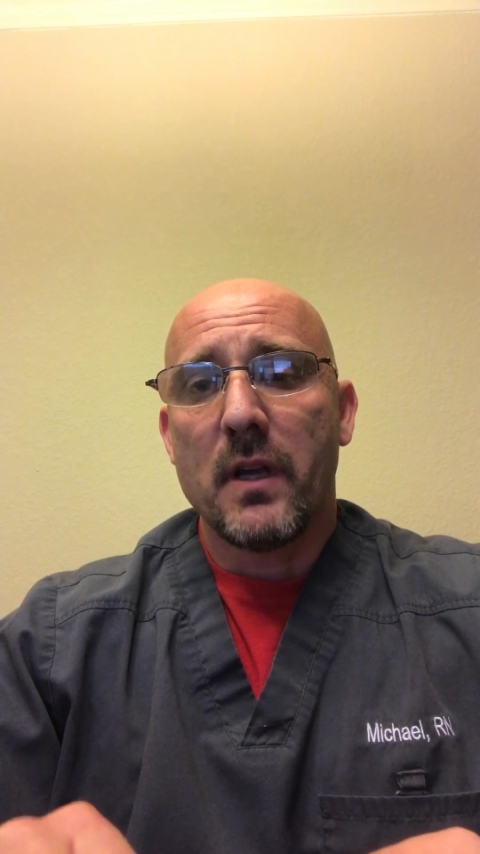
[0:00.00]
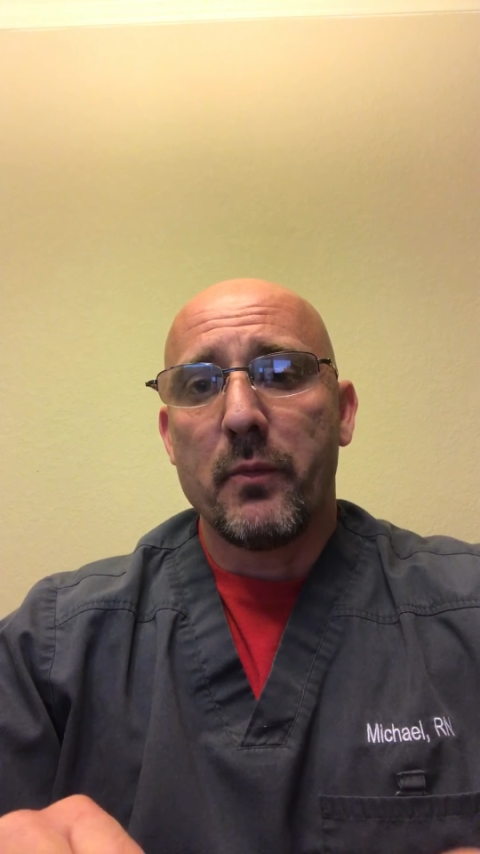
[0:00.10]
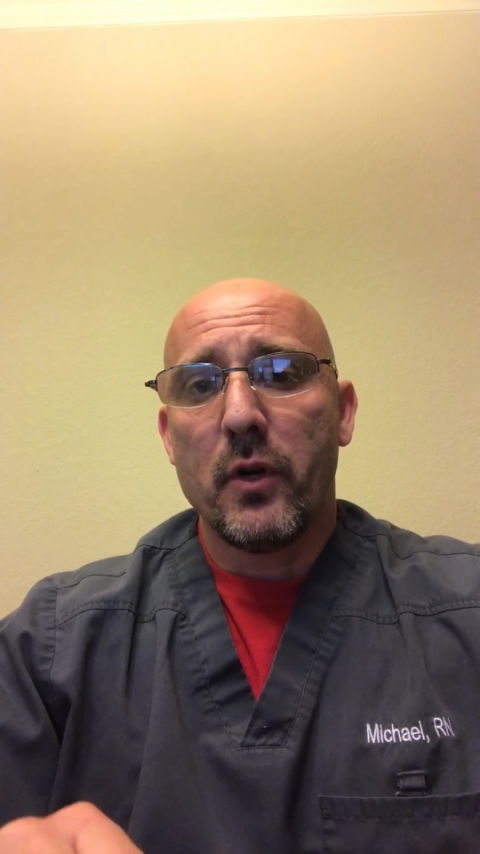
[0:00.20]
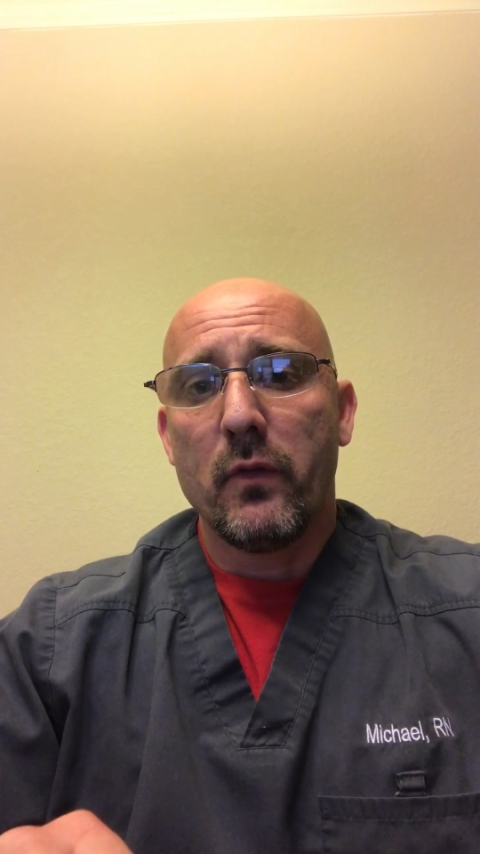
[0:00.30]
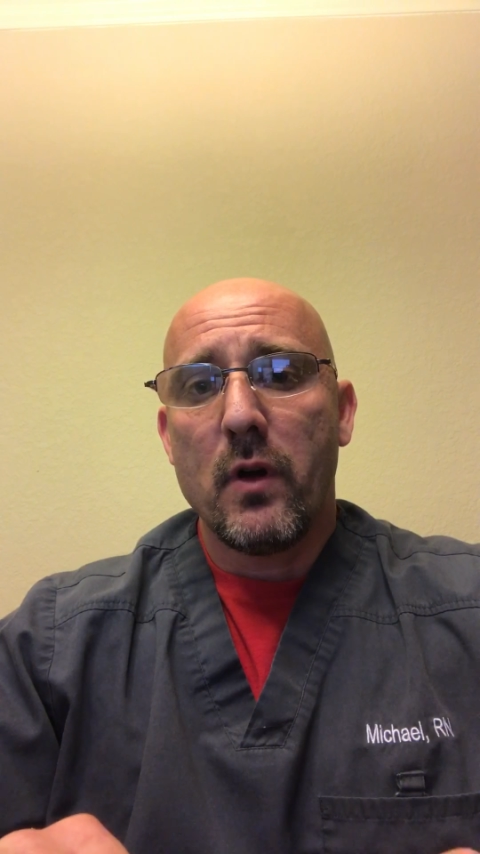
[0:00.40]

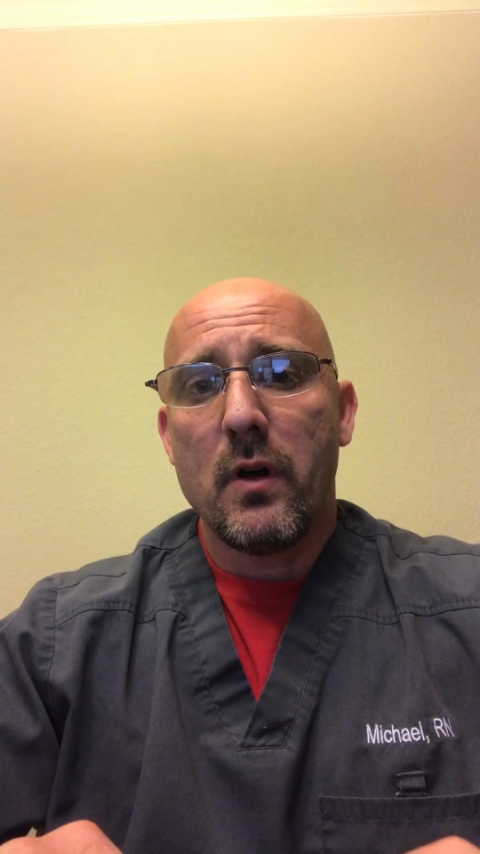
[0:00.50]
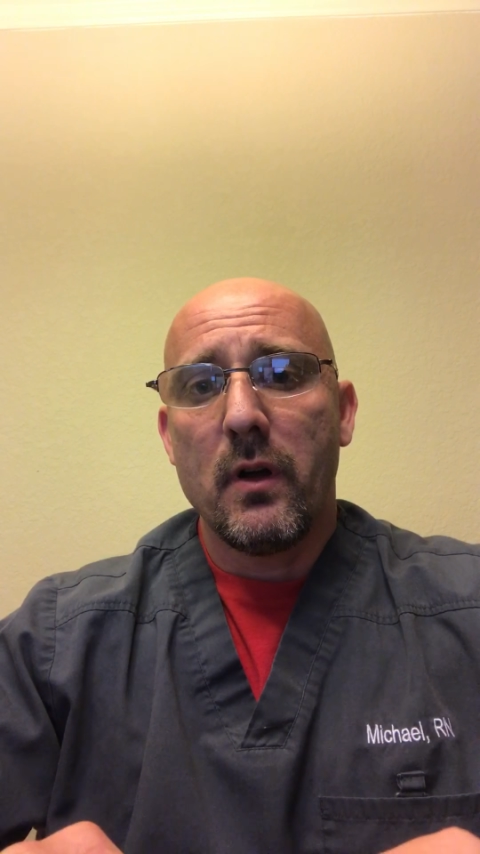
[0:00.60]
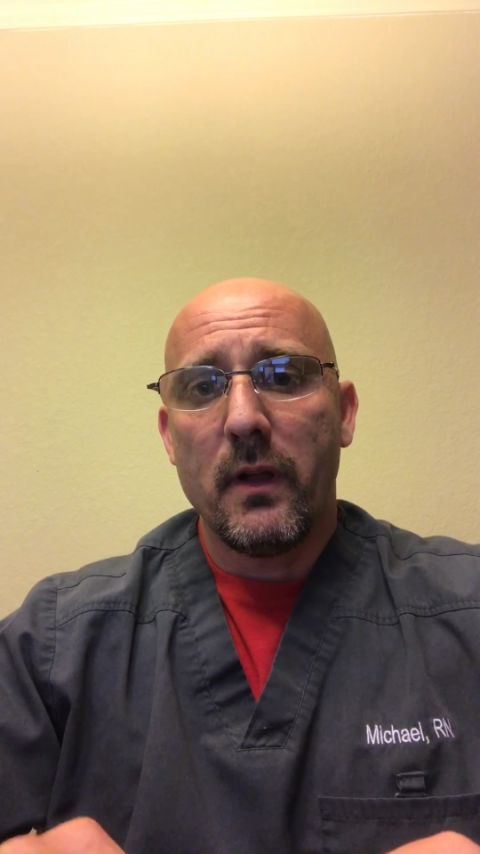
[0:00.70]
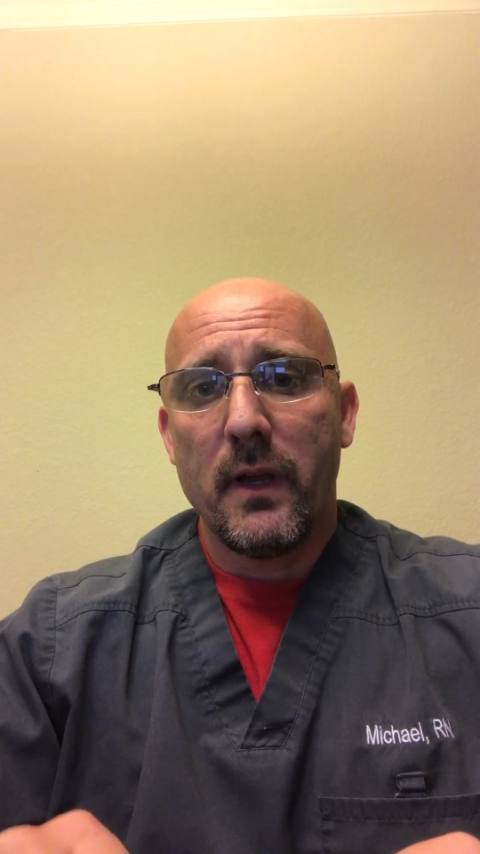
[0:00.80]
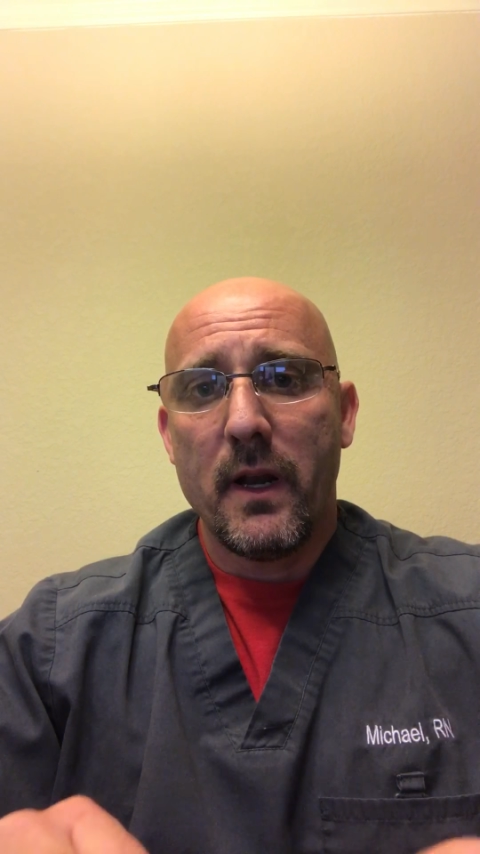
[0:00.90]

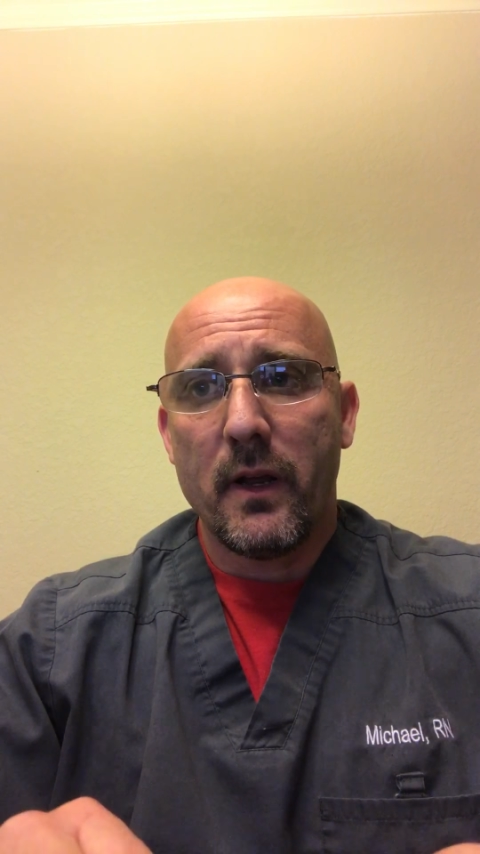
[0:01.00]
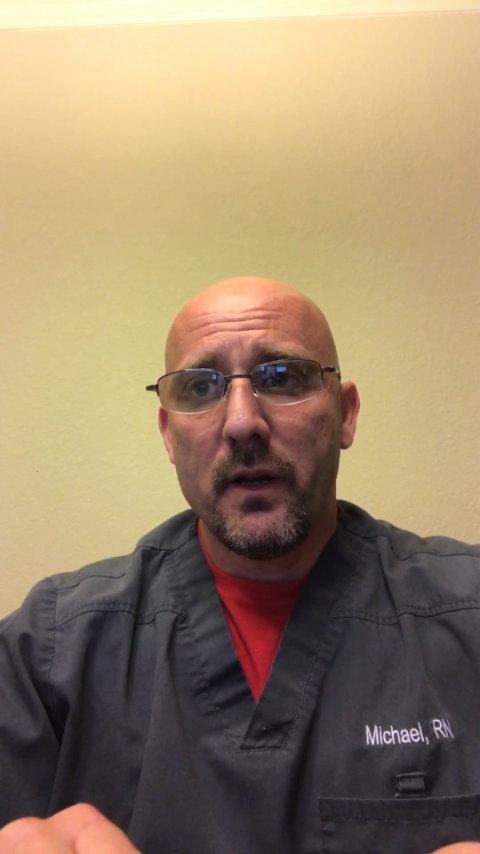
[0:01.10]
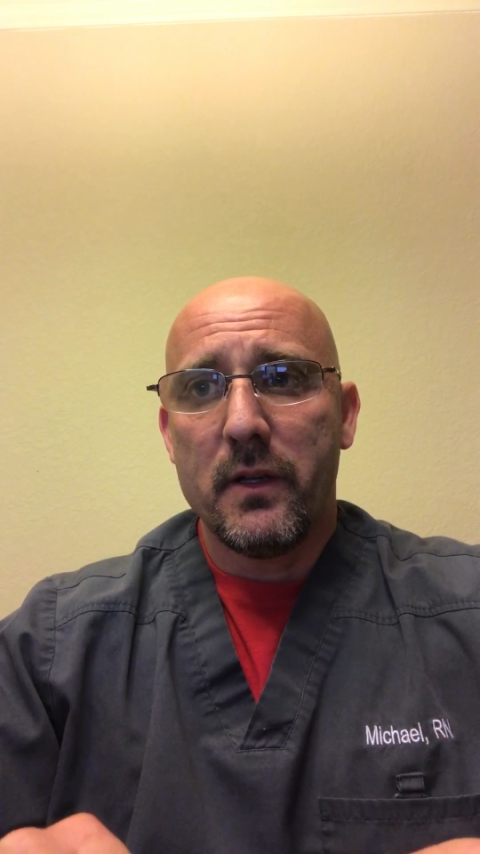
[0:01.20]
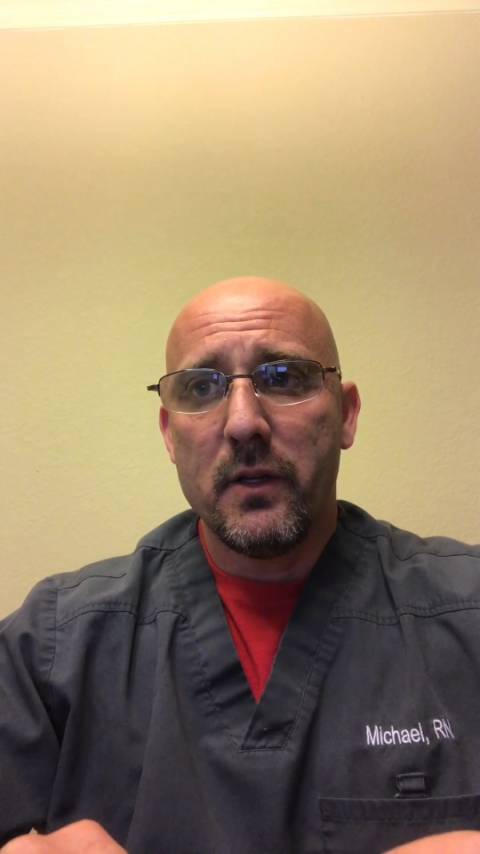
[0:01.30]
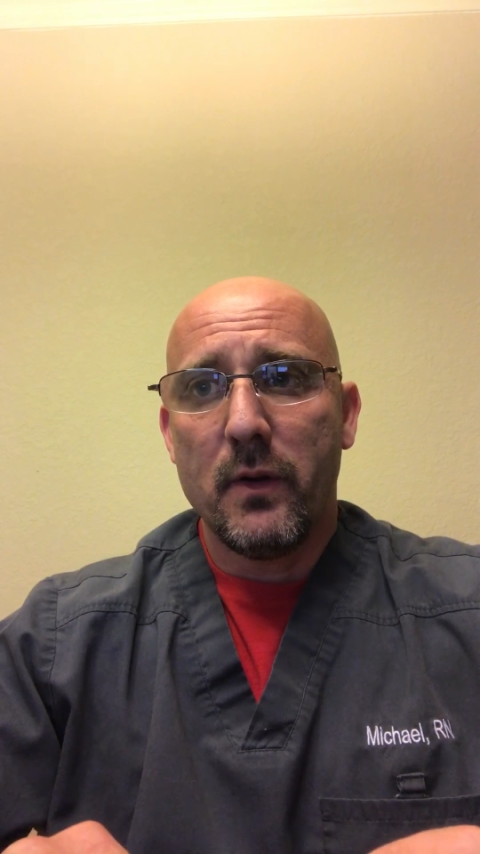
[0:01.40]
albuterol, and I'm going
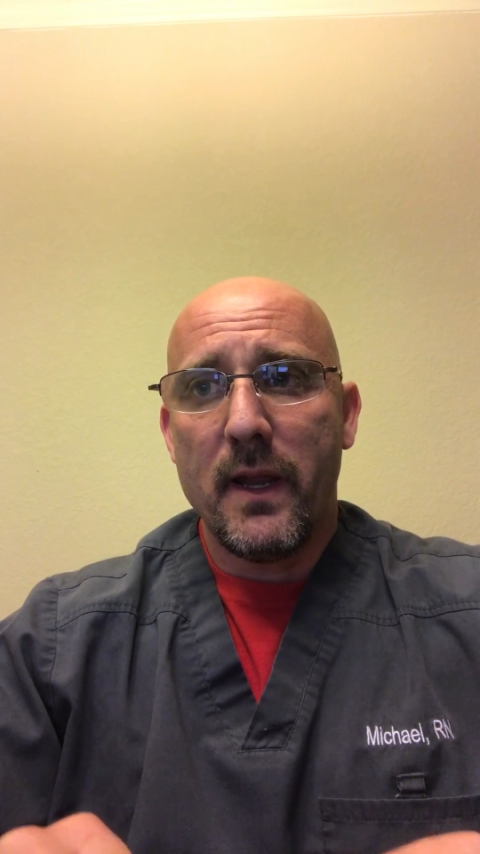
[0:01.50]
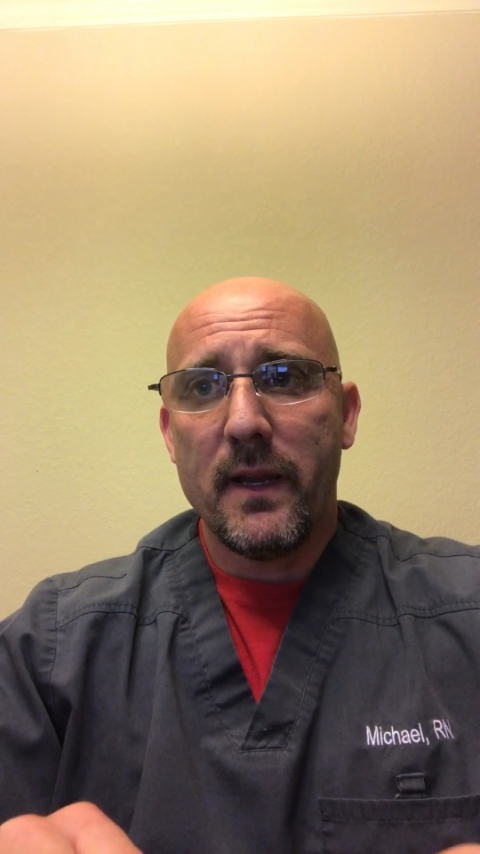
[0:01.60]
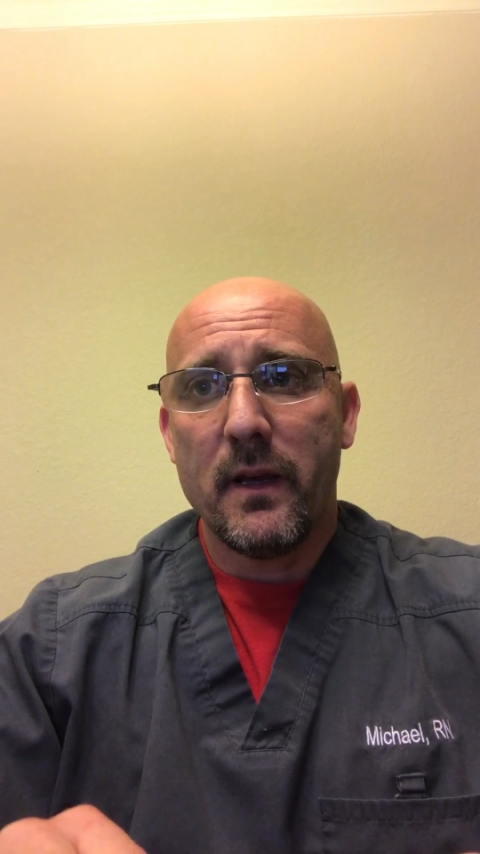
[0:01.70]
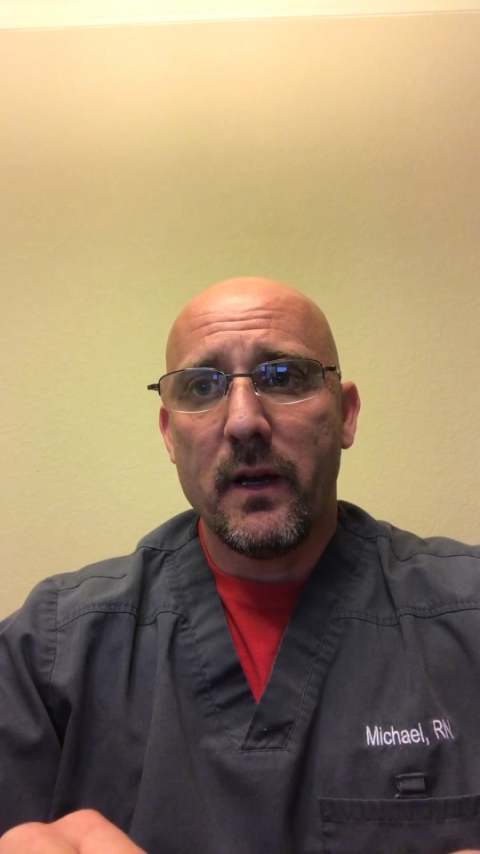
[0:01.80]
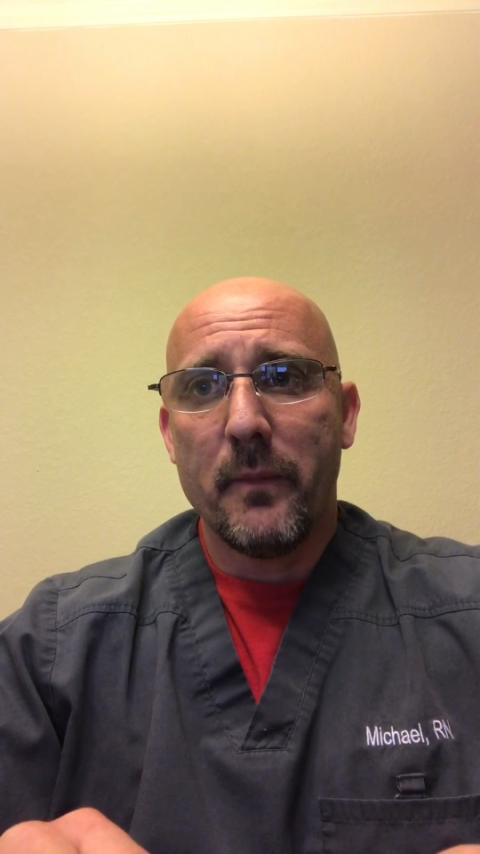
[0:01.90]
to do a